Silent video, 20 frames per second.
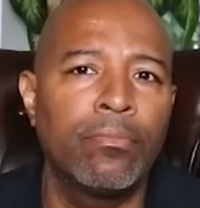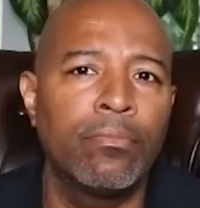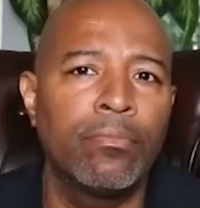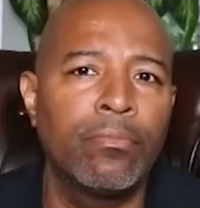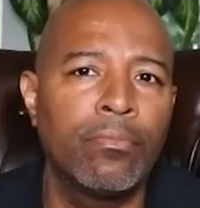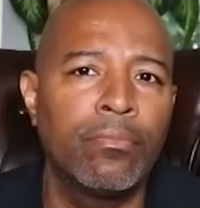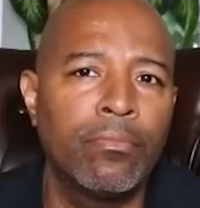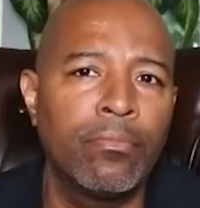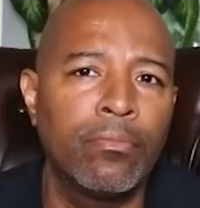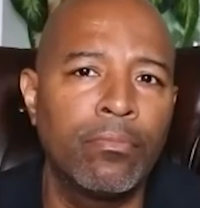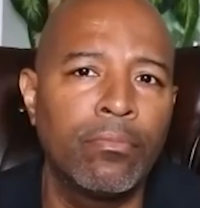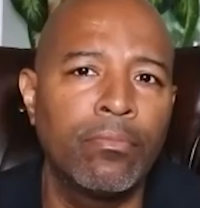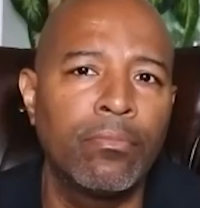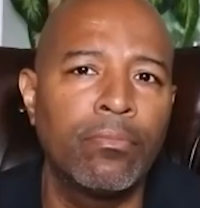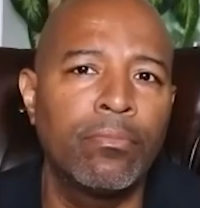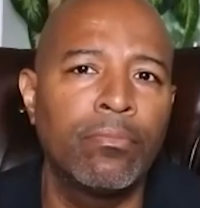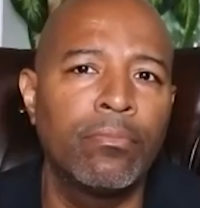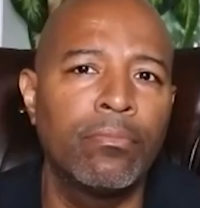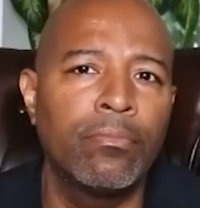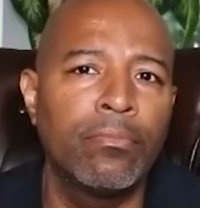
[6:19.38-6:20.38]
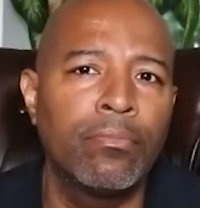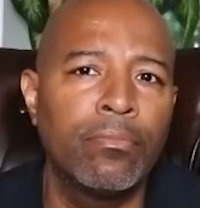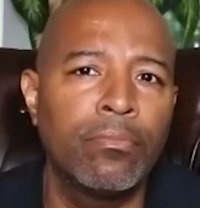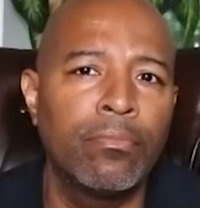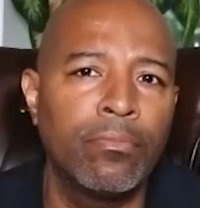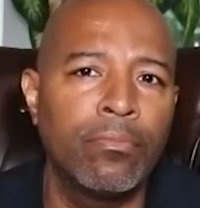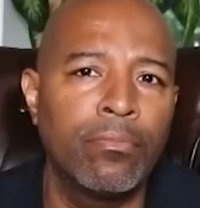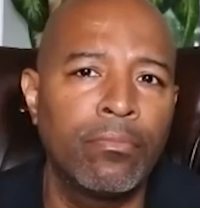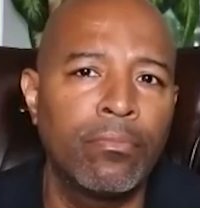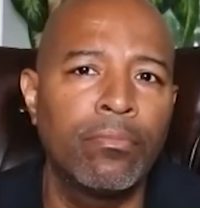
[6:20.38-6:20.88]

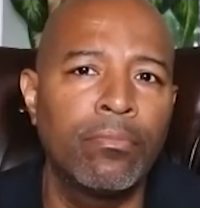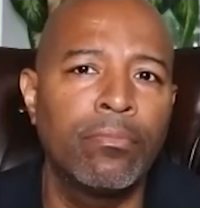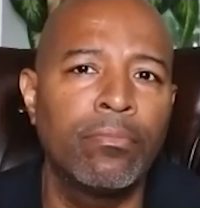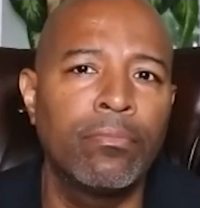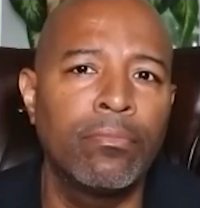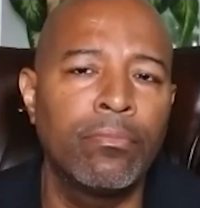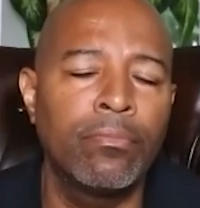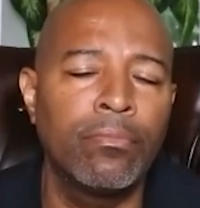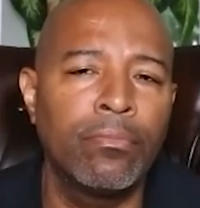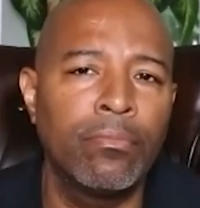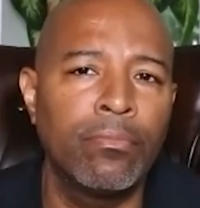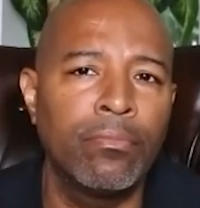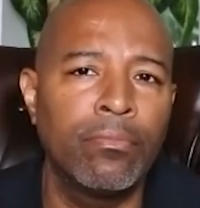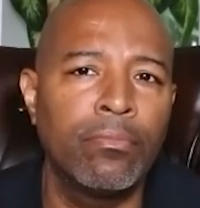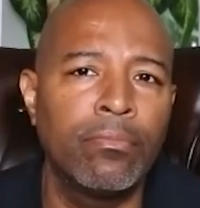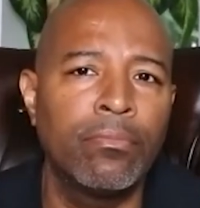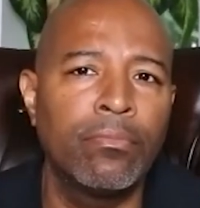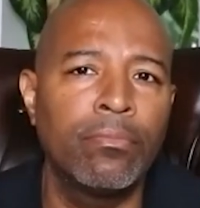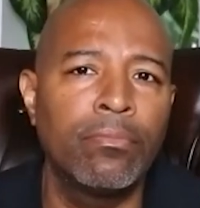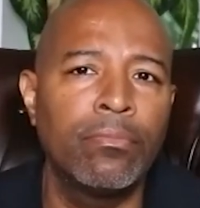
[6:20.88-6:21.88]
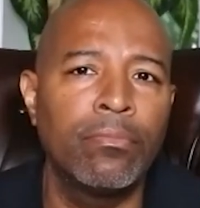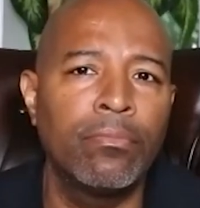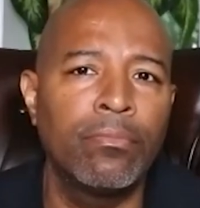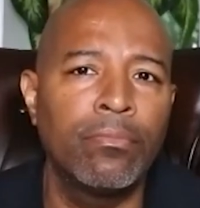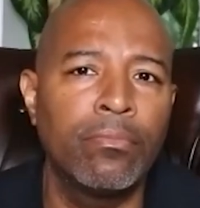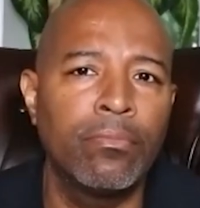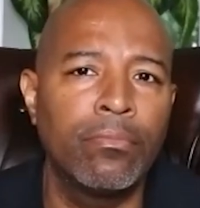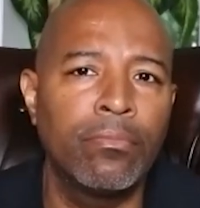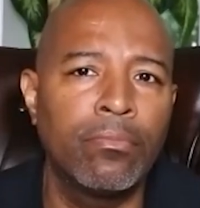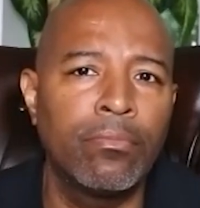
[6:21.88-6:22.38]

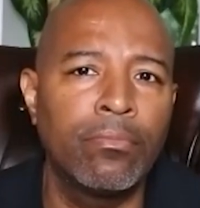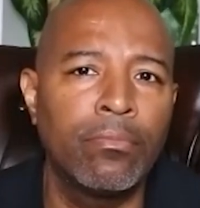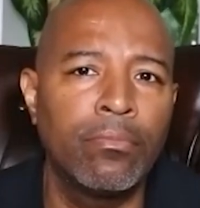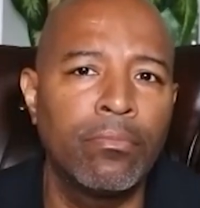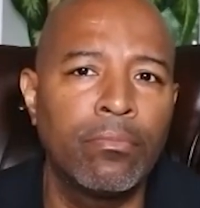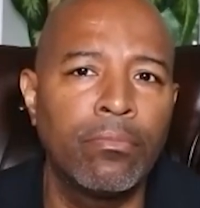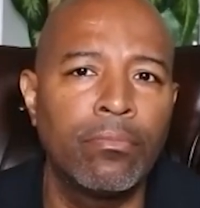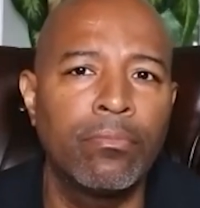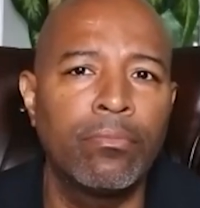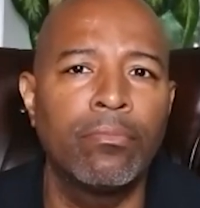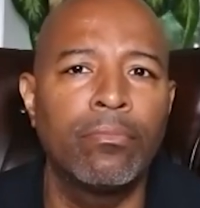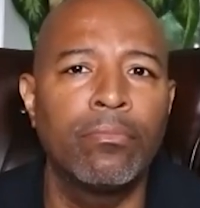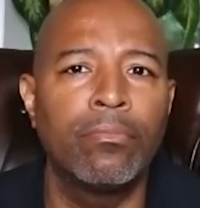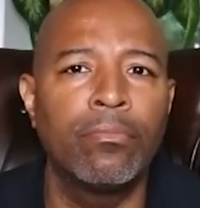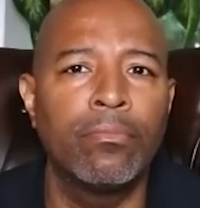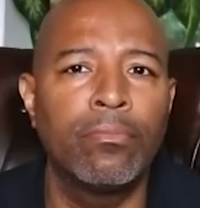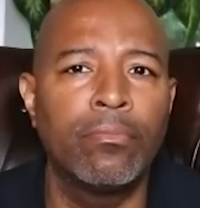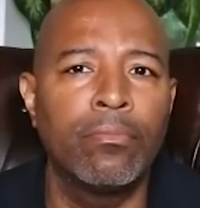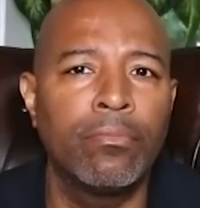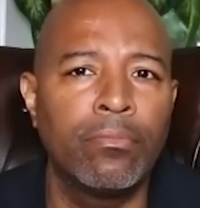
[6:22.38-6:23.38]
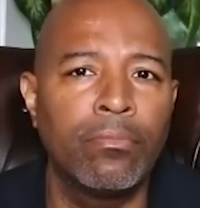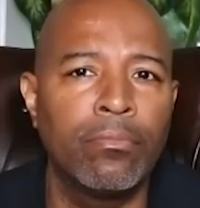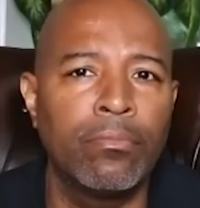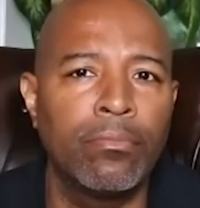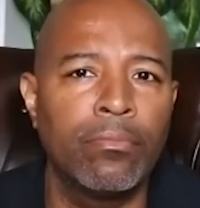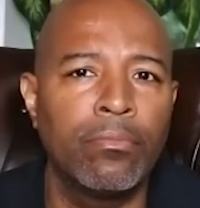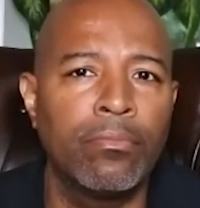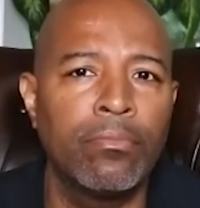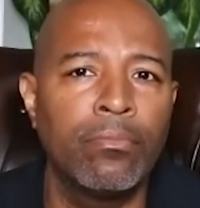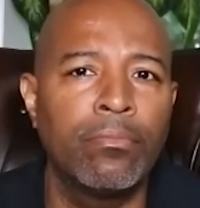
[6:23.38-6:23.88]

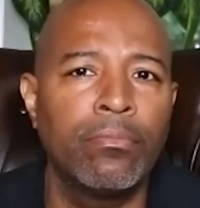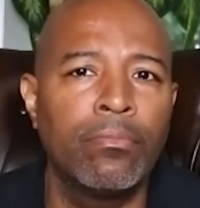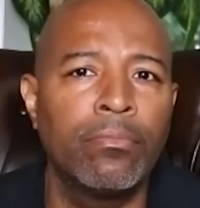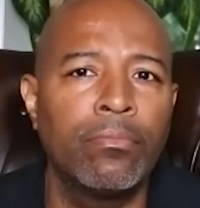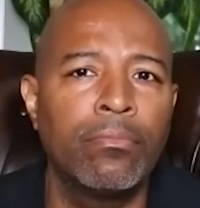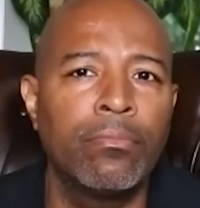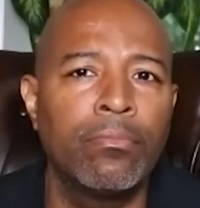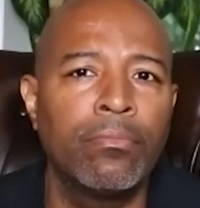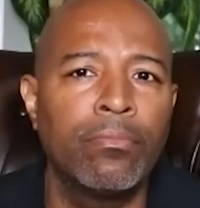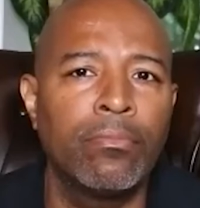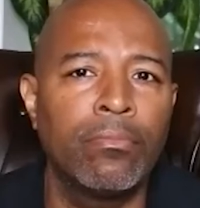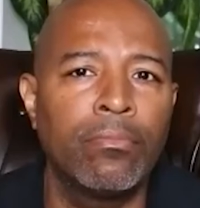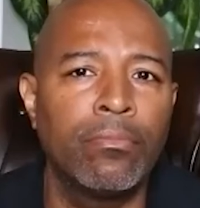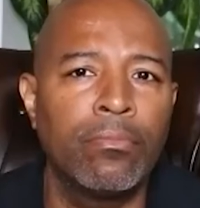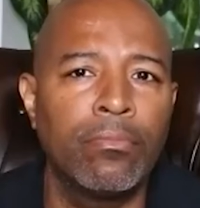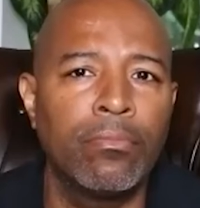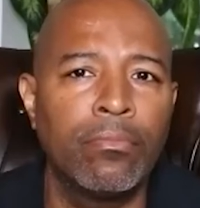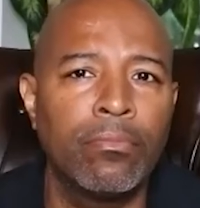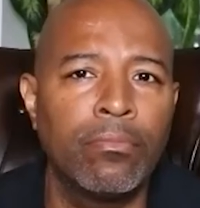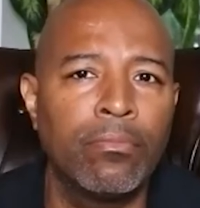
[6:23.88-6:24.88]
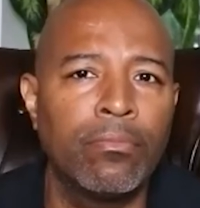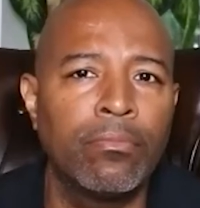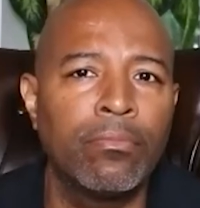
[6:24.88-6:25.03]
(not speaking)